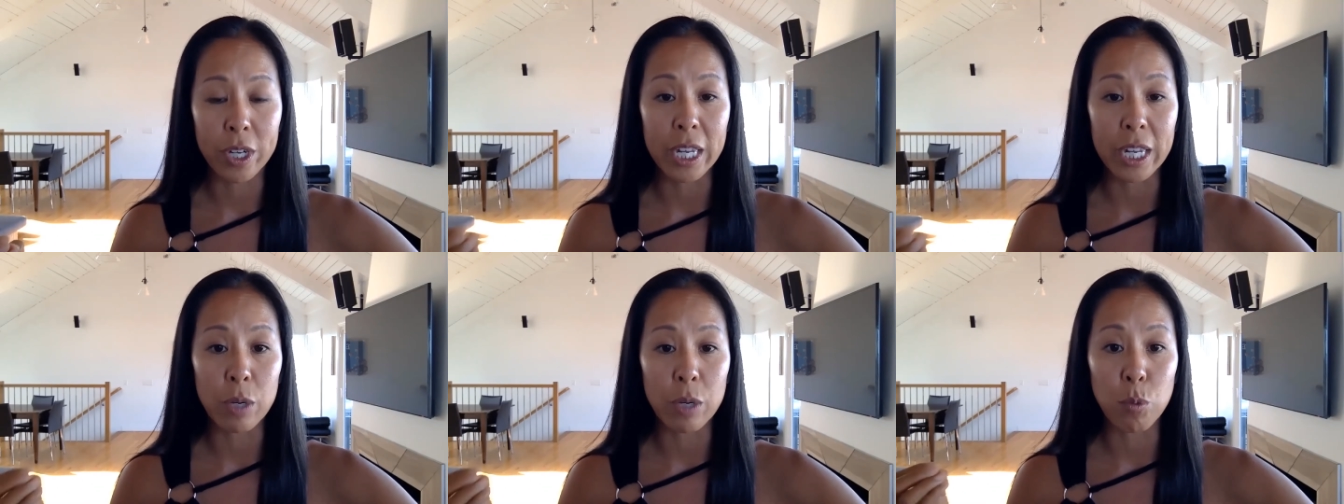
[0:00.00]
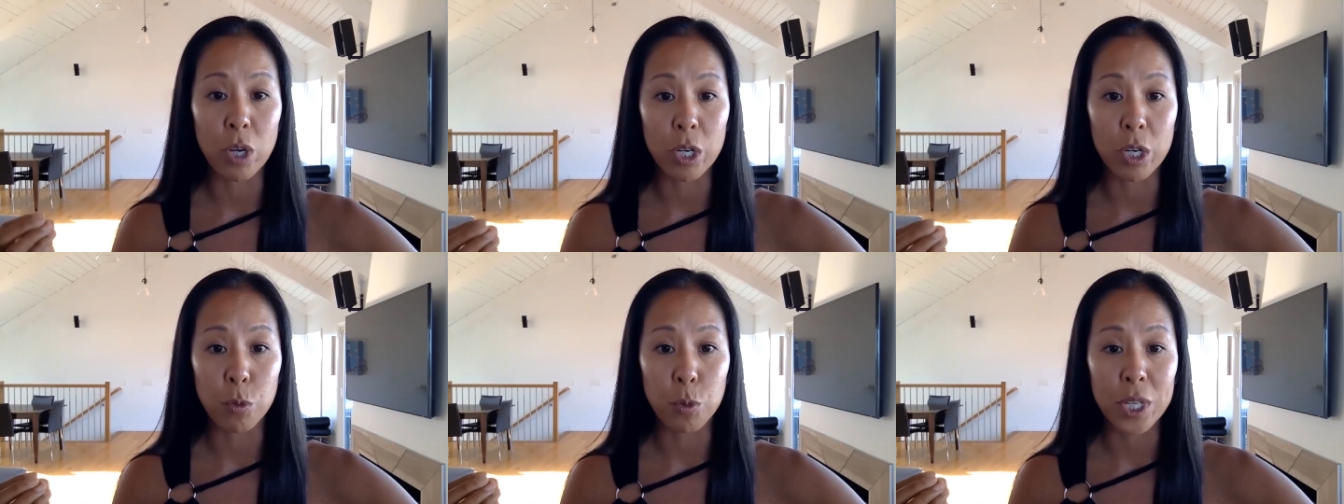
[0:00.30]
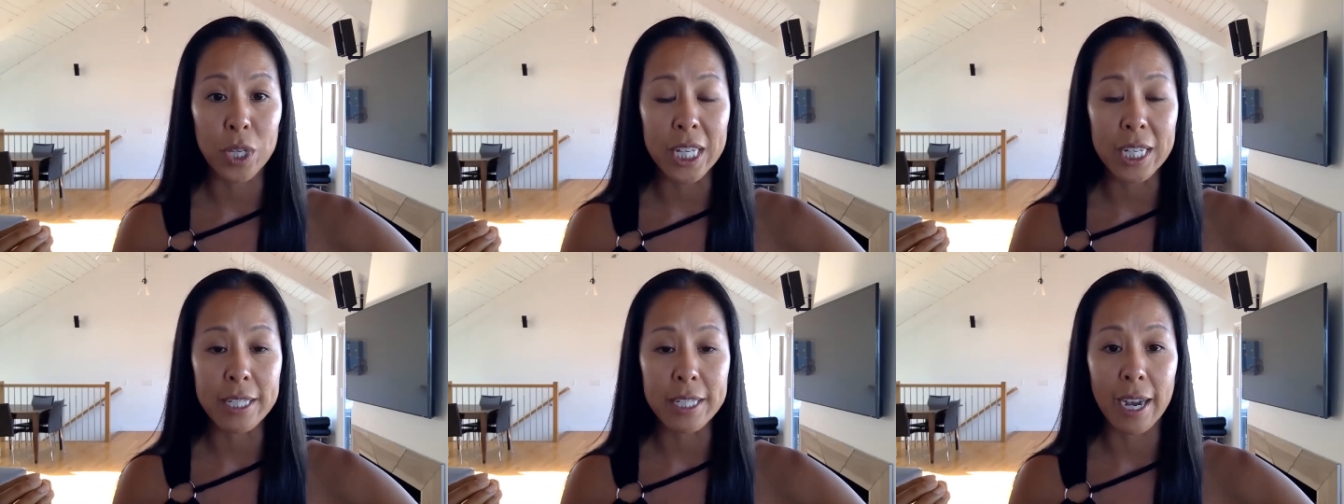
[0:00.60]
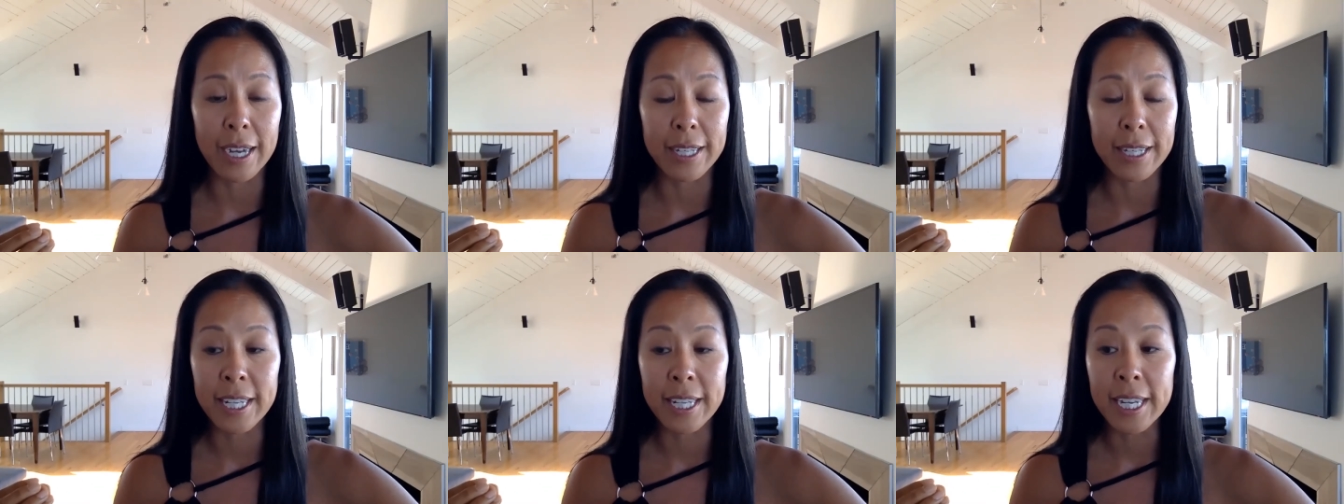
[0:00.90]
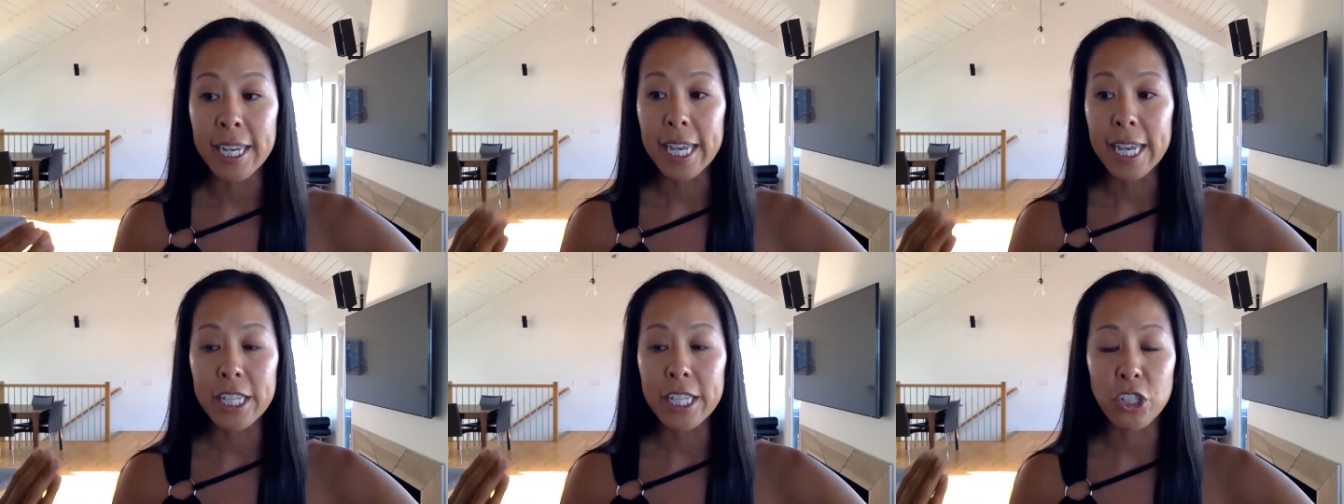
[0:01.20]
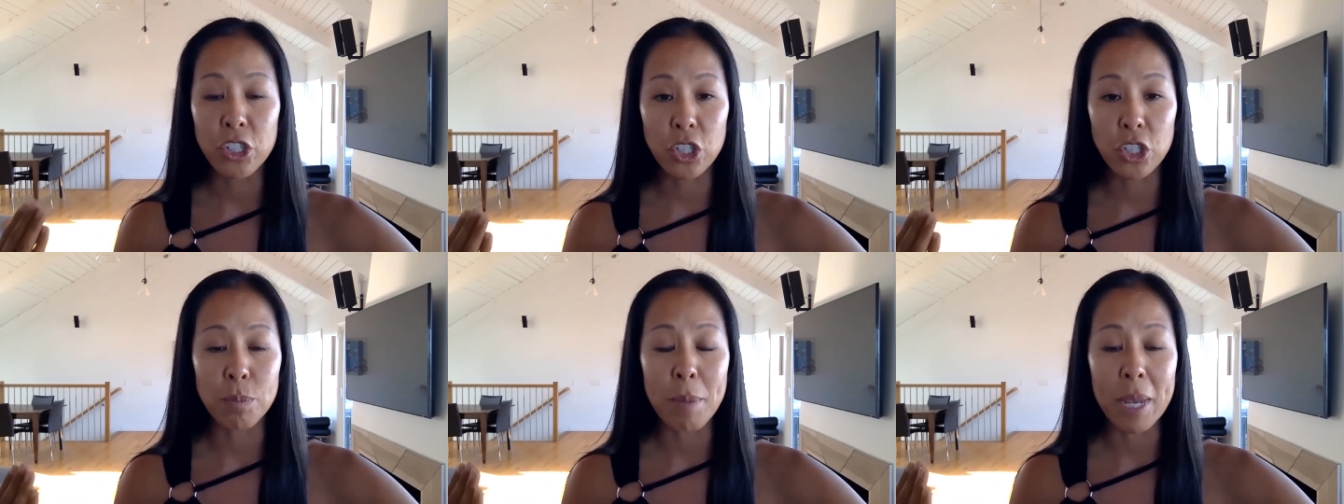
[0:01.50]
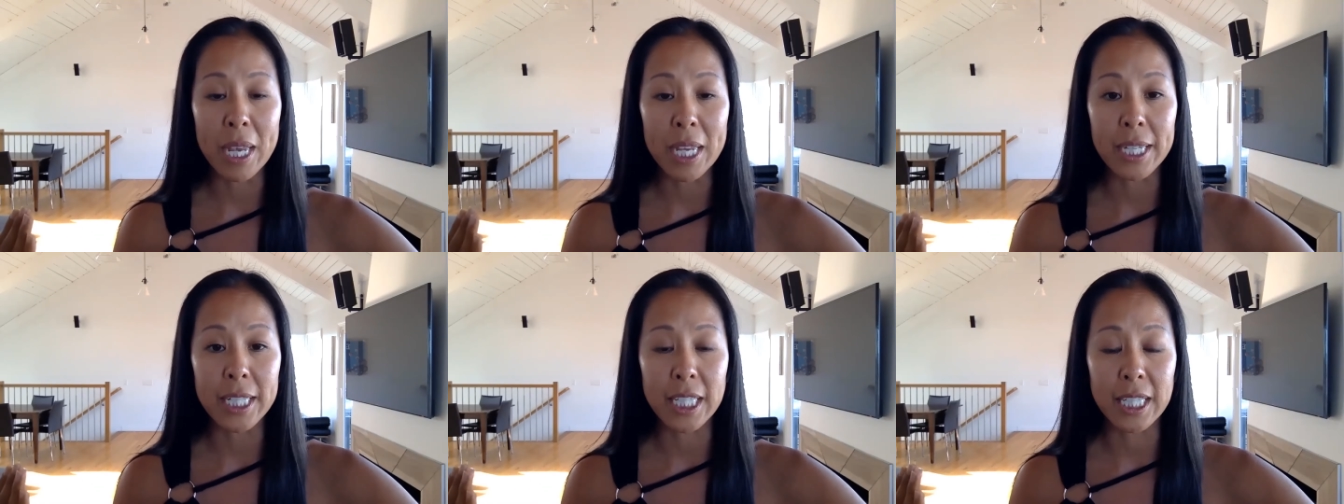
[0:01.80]
And what it really does is just
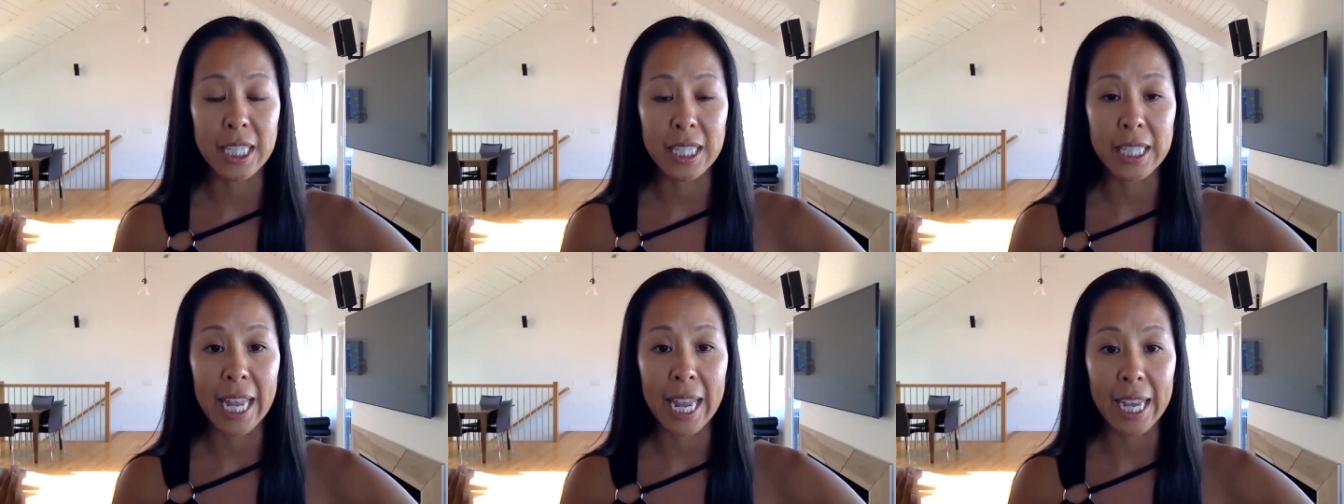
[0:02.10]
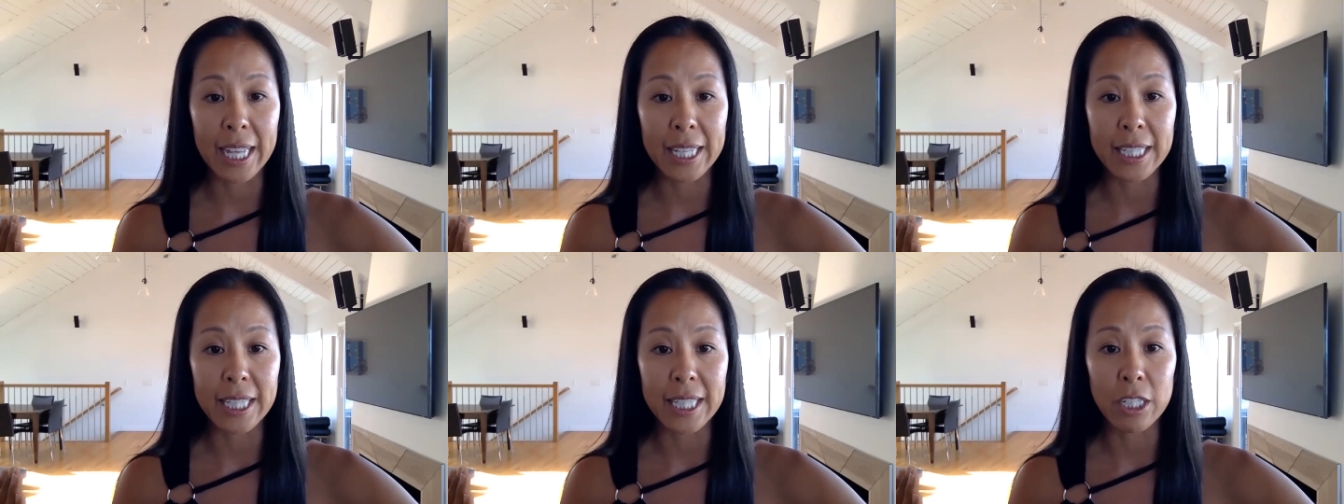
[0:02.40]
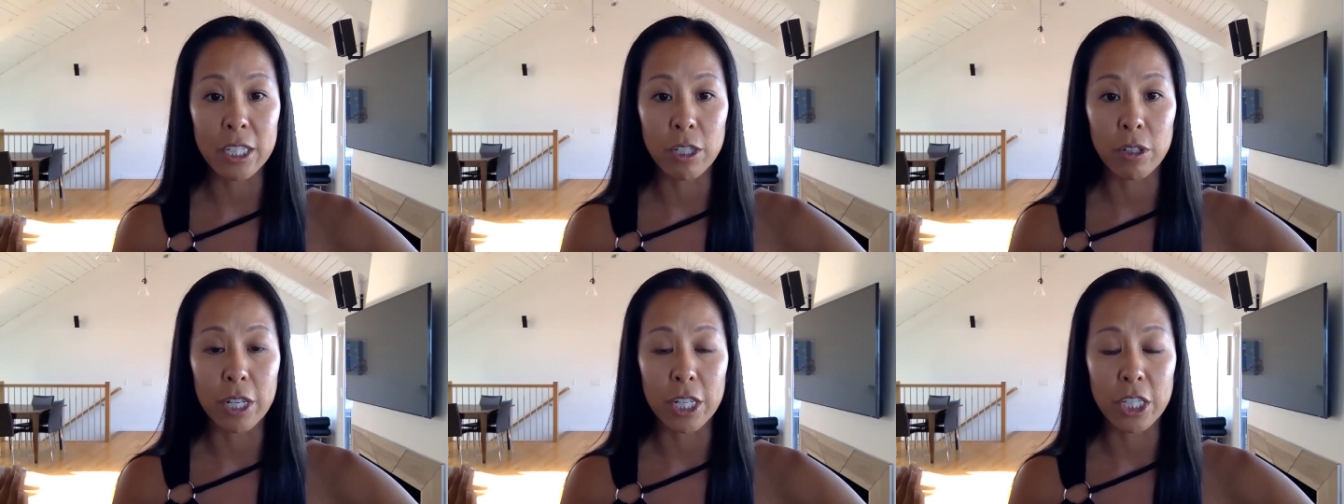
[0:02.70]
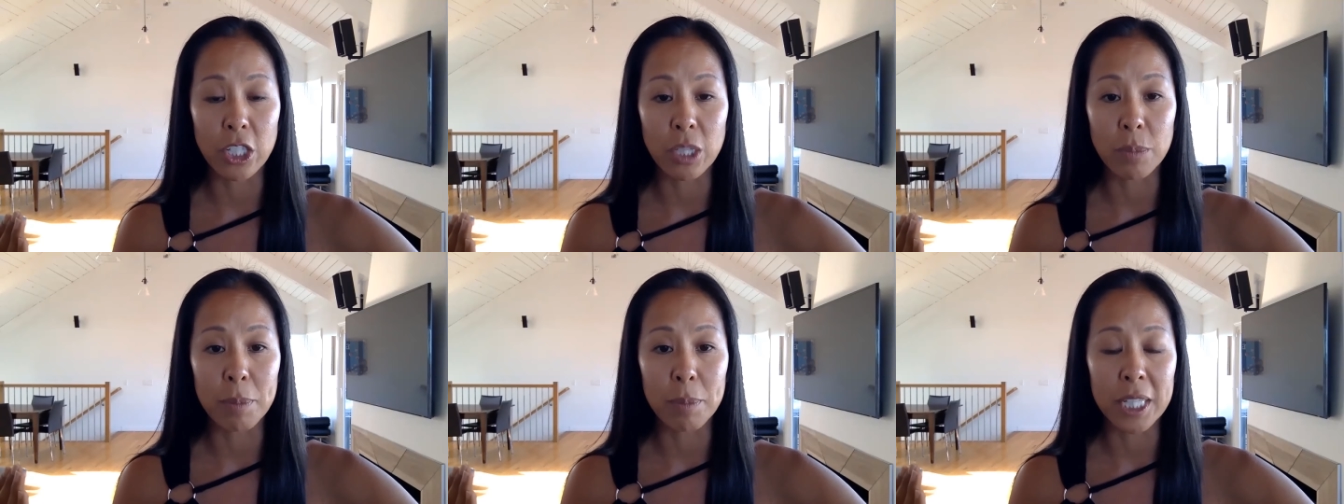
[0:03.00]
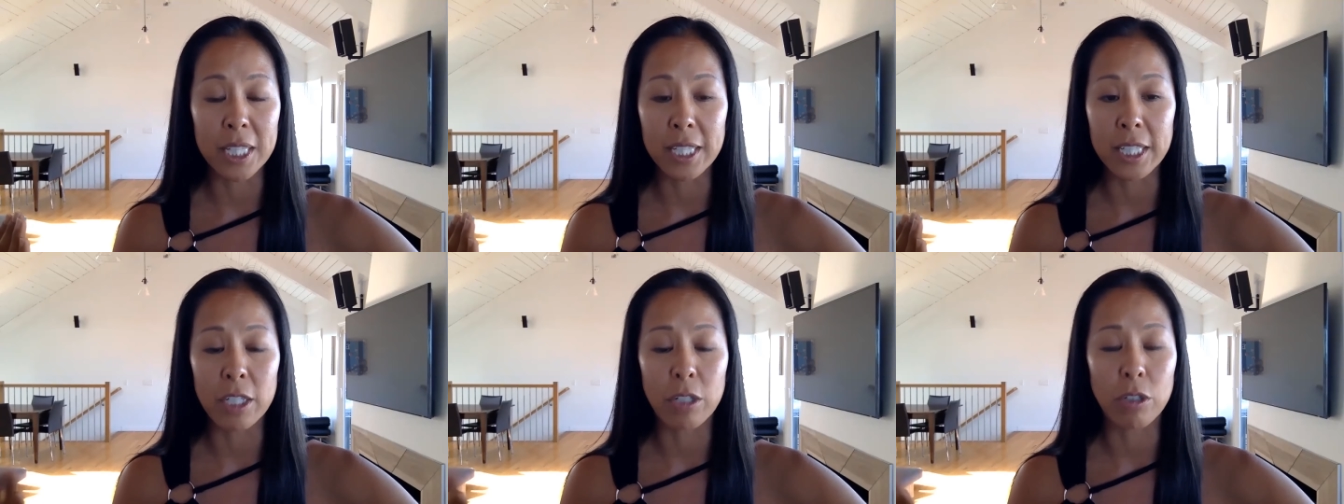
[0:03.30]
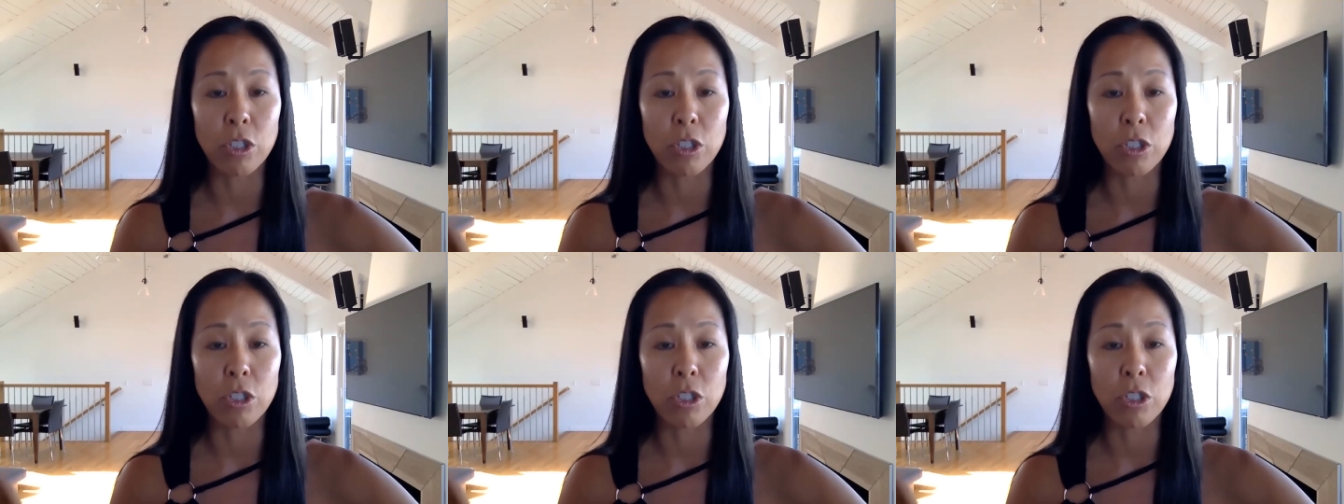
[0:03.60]
make us stand still and spin still.